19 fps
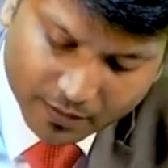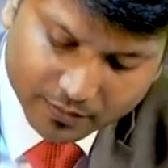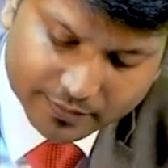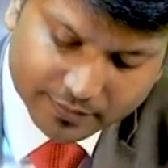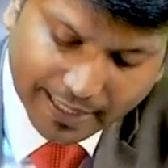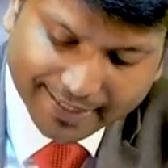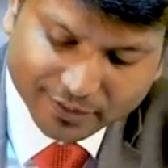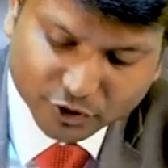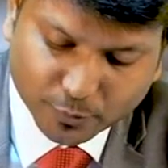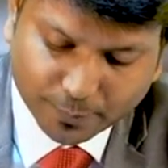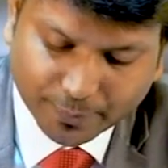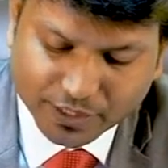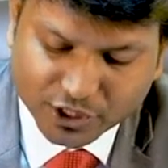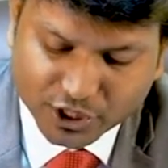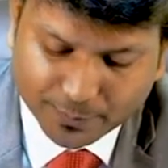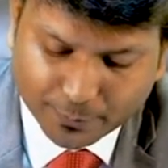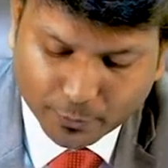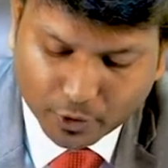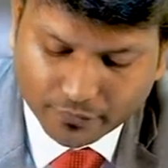The active
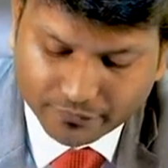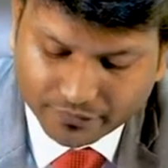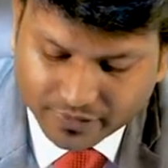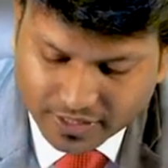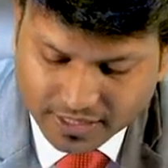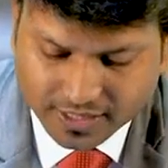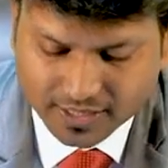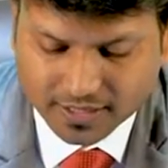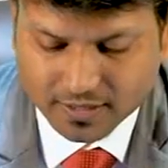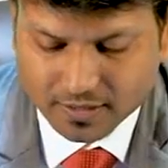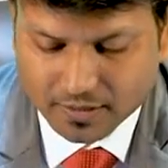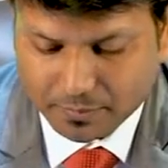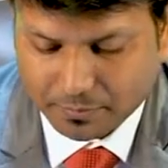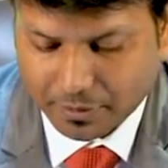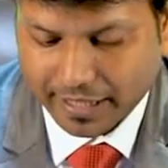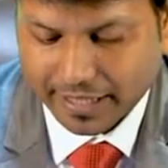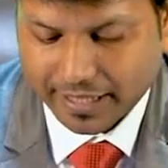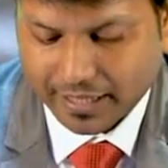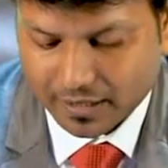principle of this
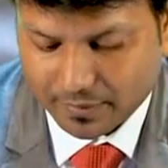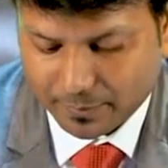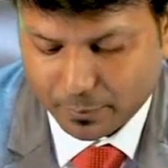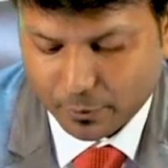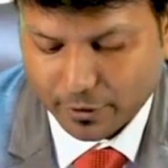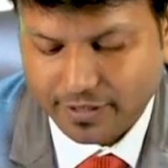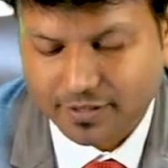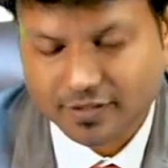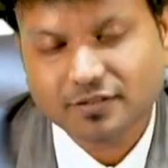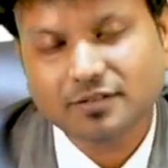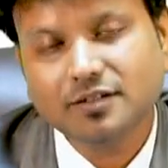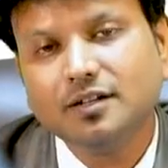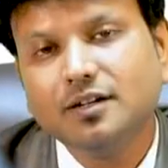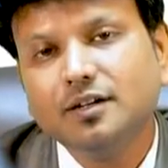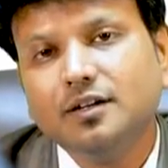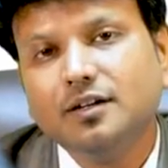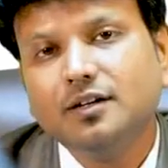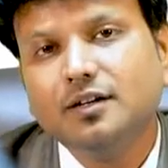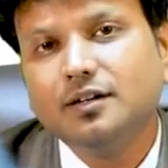particular poison,
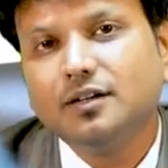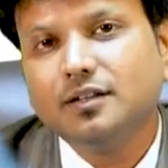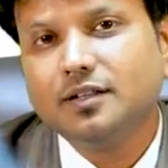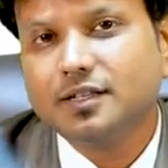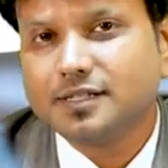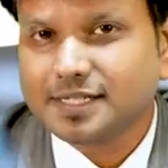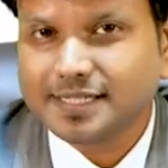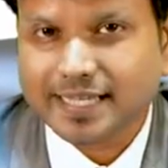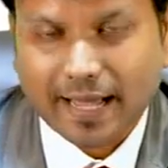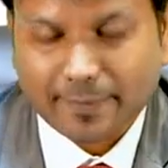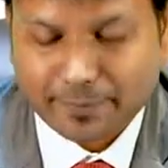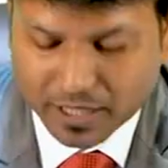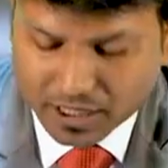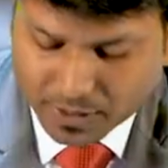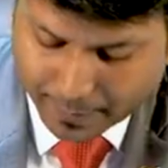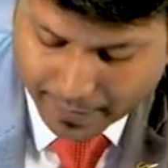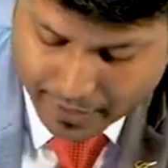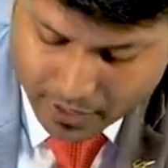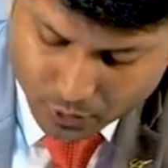this is
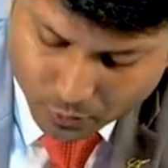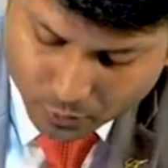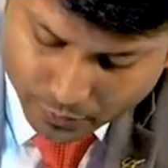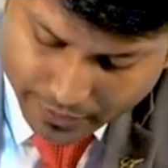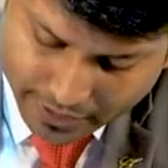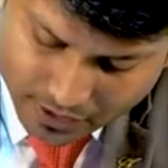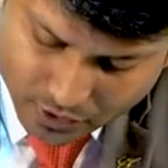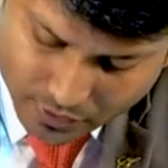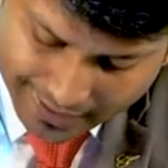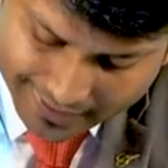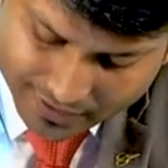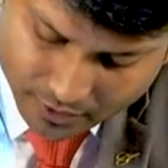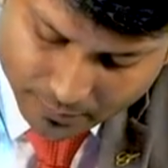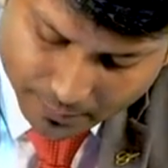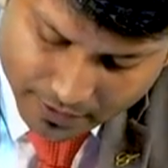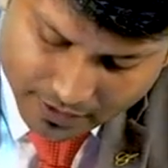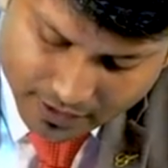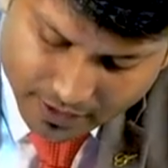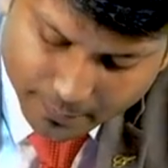Abrus precatorius, the
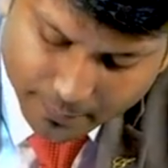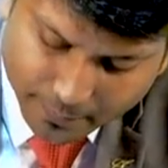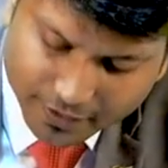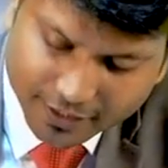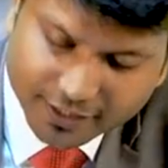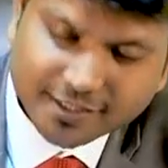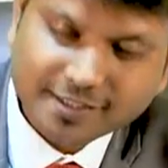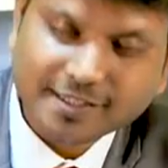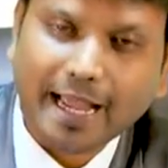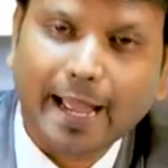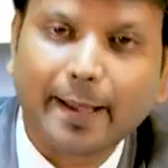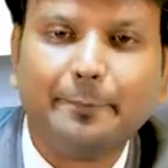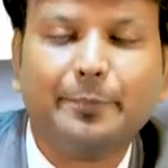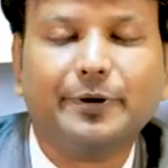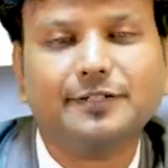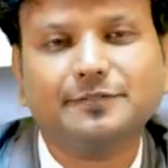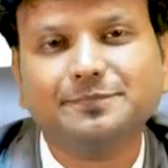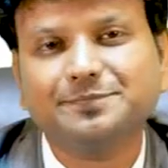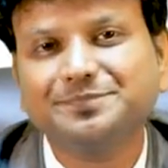active principle is
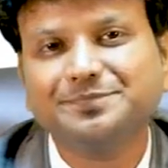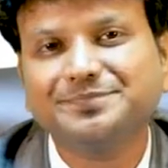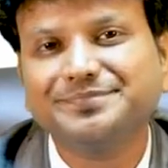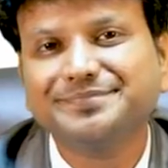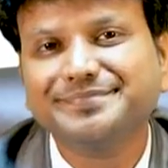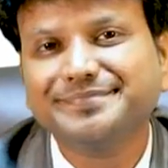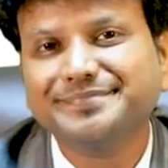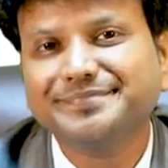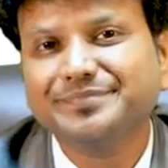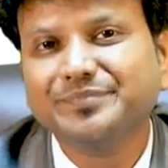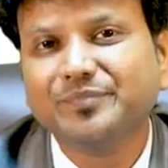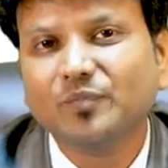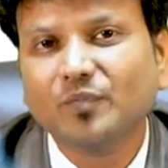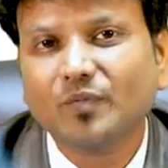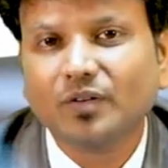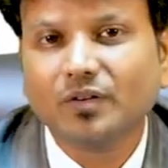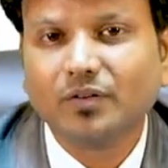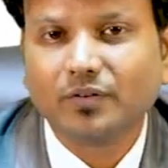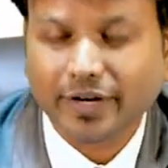abrin,
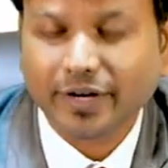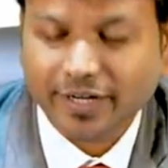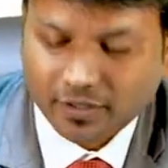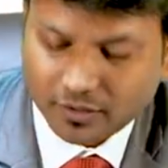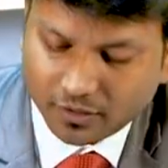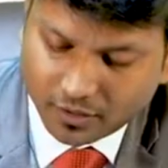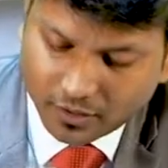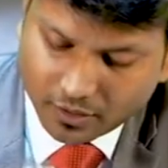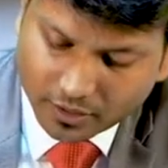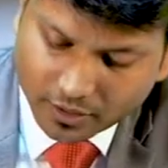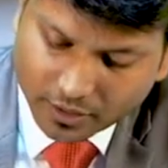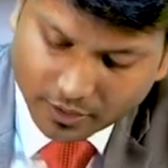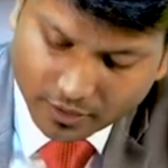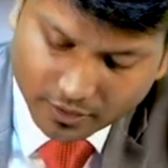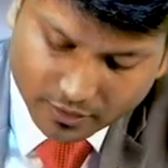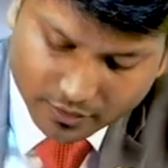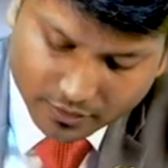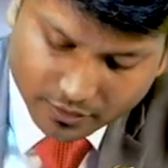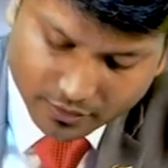right?
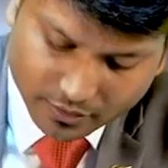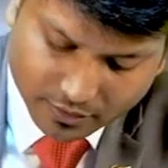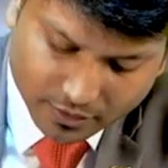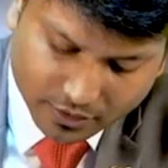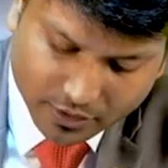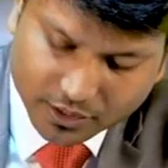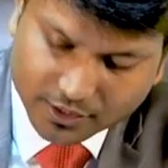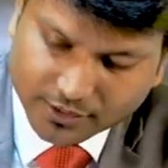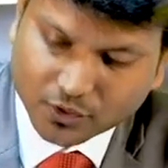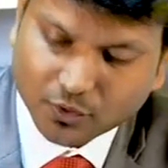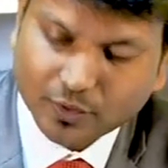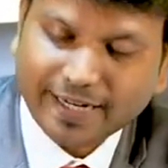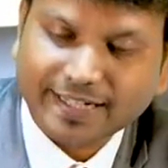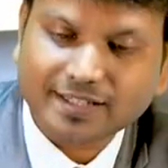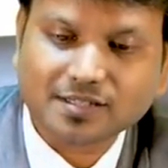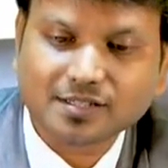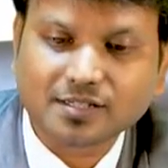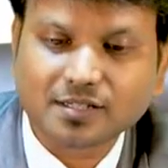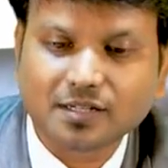So
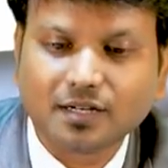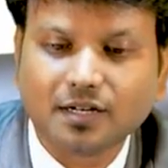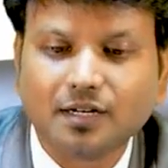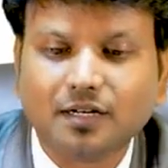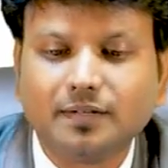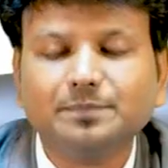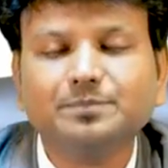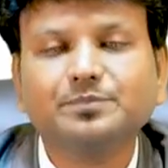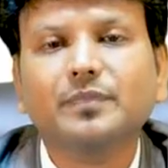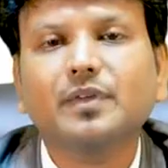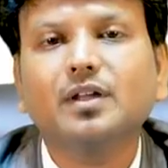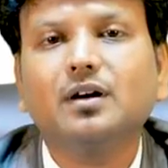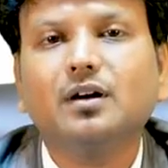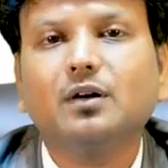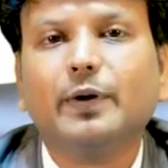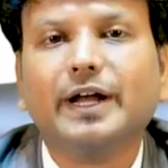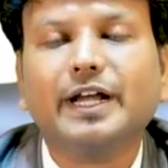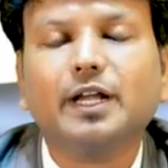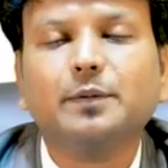let's
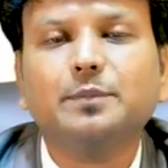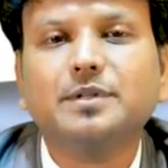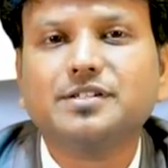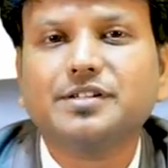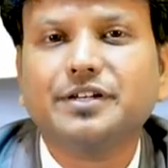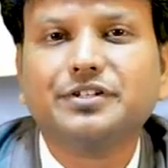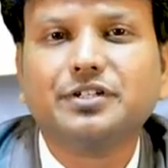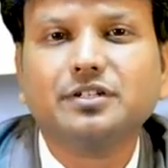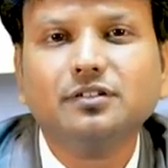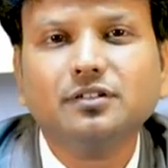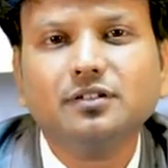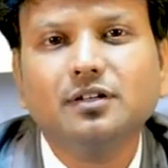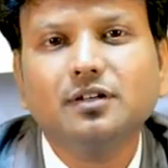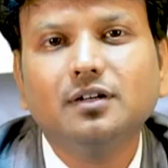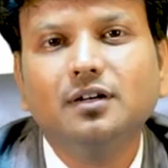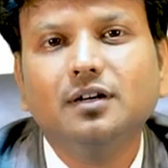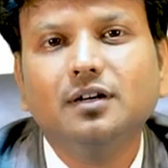wind up the session.